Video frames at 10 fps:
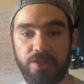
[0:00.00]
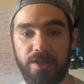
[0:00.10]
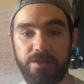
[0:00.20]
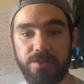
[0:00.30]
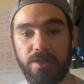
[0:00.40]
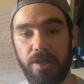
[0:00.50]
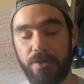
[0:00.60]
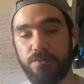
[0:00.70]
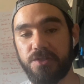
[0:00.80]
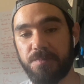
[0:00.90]
and
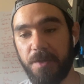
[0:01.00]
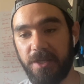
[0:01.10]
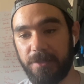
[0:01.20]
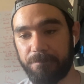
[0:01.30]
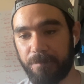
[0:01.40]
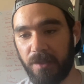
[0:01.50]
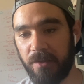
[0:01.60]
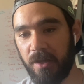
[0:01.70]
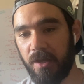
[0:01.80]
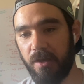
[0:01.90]
low spinny.
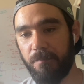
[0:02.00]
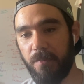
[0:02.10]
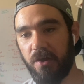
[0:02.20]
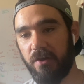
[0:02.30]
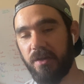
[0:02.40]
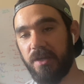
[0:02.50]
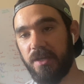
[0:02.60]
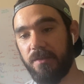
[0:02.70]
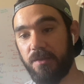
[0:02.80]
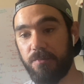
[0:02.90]

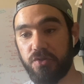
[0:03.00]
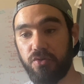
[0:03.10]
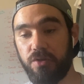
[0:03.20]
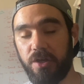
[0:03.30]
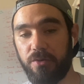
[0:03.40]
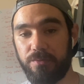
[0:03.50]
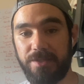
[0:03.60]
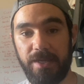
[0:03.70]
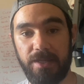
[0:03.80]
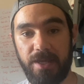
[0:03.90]
The Mizuno
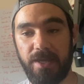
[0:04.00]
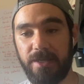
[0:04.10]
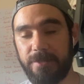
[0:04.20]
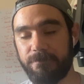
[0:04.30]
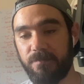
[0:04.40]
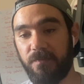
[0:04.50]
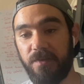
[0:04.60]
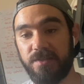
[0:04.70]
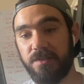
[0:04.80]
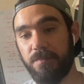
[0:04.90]
DNA
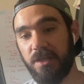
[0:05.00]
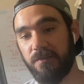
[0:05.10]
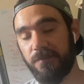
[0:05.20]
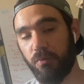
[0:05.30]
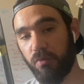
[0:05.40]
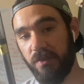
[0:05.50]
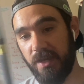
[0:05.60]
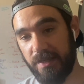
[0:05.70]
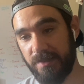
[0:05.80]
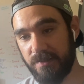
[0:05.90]
fitted me for
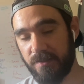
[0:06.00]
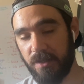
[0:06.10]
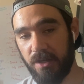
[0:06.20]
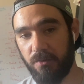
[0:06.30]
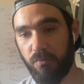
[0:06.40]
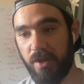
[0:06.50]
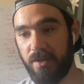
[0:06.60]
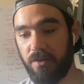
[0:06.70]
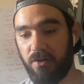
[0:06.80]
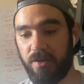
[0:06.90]
these
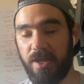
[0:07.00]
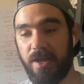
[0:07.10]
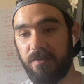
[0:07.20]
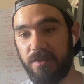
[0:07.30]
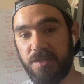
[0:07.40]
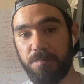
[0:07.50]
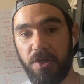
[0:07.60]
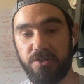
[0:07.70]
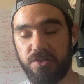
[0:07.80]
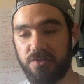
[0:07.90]
when I had these
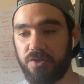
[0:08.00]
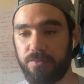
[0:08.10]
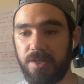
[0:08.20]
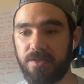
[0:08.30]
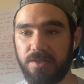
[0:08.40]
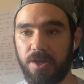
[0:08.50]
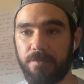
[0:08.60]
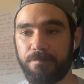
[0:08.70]
purchased 2 years ago.